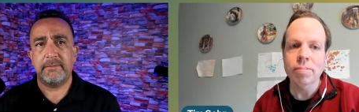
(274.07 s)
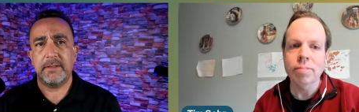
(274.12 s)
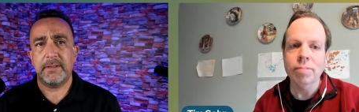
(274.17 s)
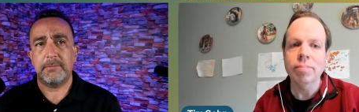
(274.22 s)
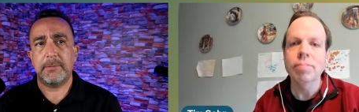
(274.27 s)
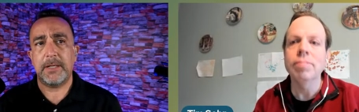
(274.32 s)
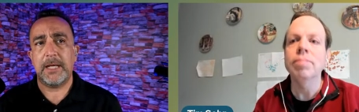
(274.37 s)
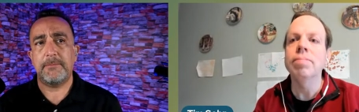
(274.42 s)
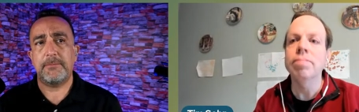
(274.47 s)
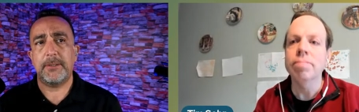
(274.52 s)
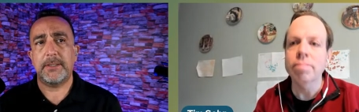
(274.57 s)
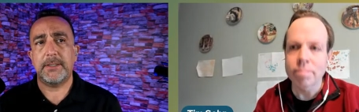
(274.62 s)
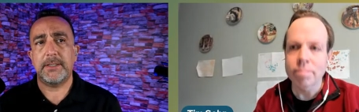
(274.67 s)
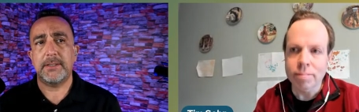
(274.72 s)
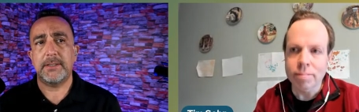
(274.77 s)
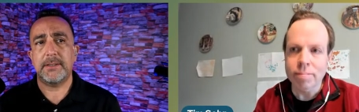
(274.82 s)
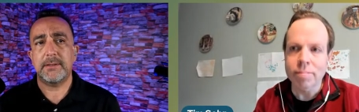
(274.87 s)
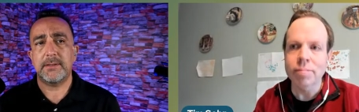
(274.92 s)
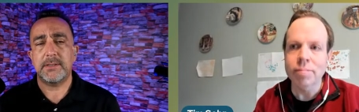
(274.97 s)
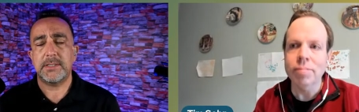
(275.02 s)
Speaker 1: in my opinion.
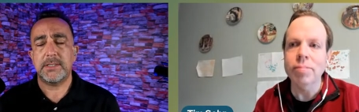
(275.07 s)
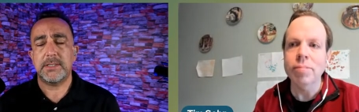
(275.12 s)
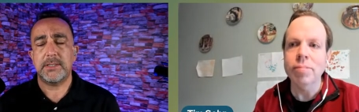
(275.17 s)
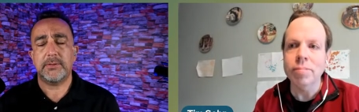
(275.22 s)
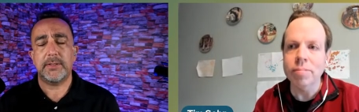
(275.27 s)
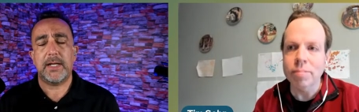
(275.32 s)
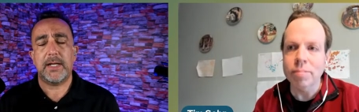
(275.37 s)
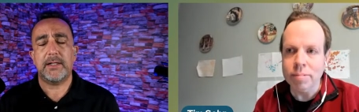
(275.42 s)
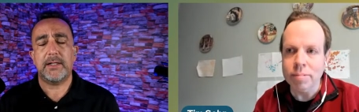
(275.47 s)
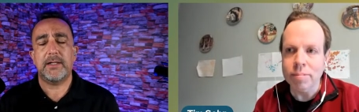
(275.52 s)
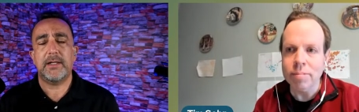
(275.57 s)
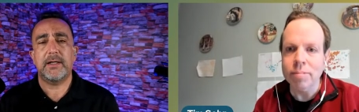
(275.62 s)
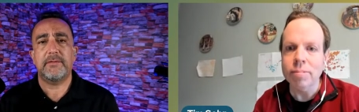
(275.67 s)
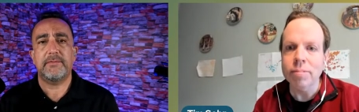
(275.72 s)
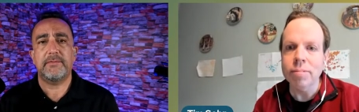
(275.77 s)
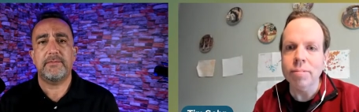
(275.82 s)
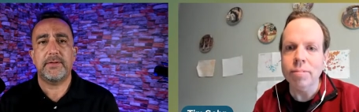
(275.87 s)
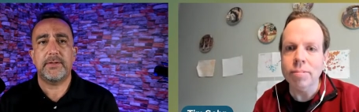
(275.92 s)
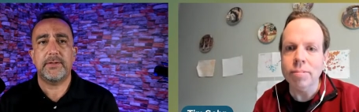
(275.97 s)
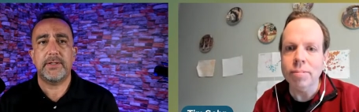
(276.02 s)
Still not enough.
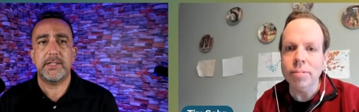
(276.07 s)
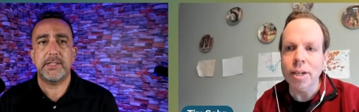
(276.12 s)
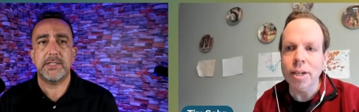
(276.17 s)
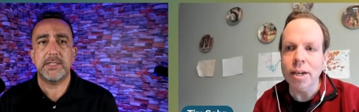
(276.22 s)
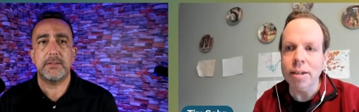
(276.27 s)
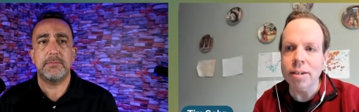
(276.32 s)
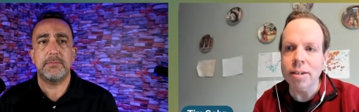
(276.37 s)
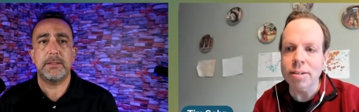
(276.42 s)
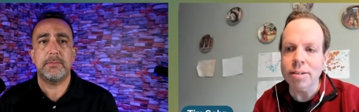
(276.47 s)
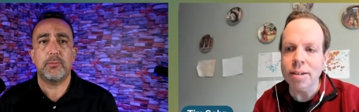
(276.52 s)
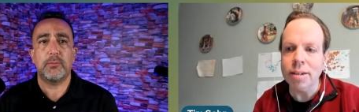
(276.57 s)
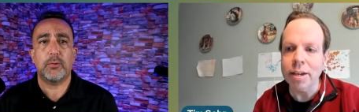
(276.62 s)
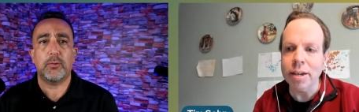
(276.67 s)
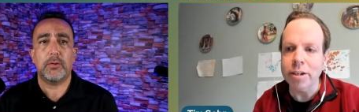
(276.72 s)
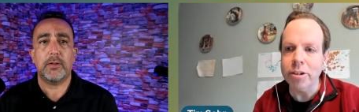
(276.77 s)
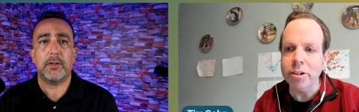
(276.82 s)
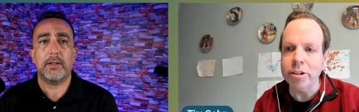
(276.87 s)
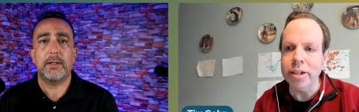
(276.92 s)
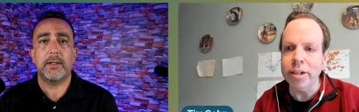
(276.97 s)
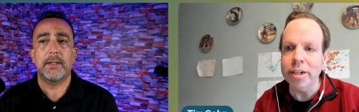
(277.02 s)
There needs to yes, be more. I
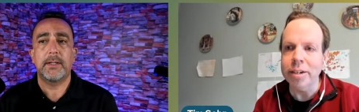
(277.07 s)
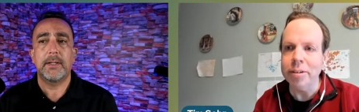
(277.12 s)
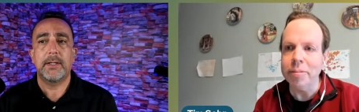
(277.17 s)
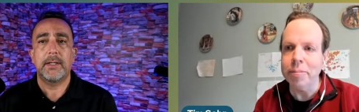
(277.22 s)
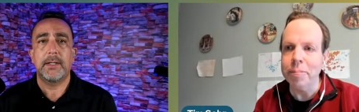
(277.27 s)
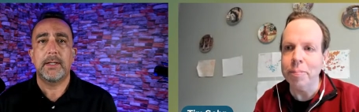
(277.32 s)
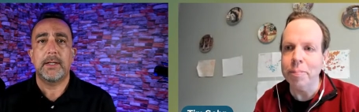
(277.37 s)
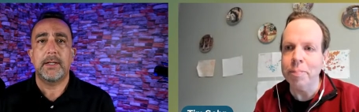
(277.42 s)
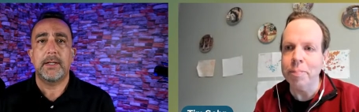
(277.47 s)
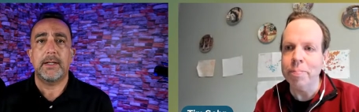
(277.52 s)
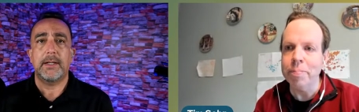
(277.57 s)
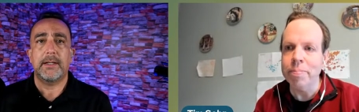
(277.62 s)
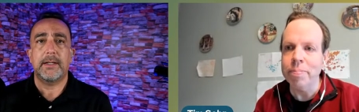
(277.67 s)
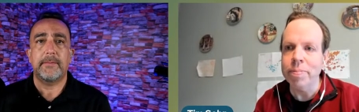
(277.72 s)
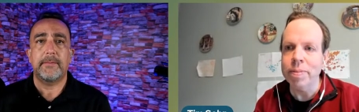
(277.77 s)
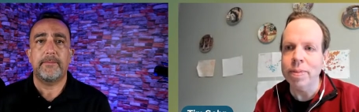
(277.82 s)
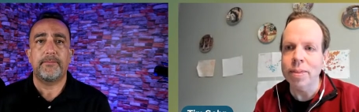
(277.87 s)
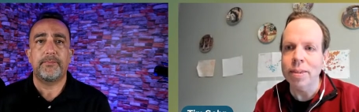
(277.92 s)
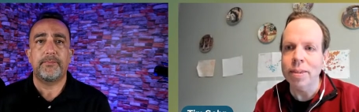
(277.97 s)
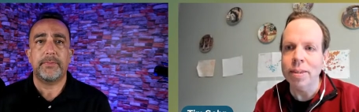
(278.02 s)
agree. Uh,
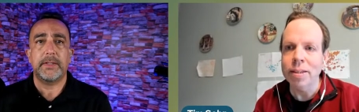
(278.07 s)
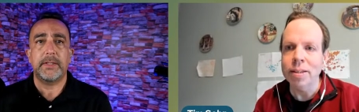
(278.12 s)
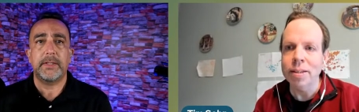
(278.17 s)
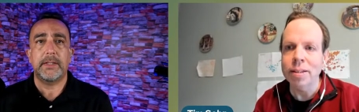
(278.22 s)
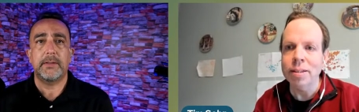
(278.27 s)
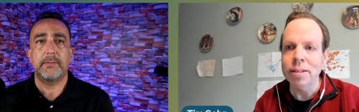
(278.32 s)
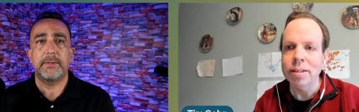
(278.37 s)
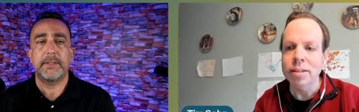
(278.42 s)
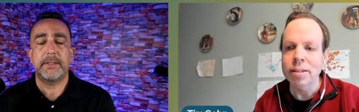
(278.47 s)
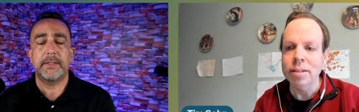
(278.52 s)
you know, but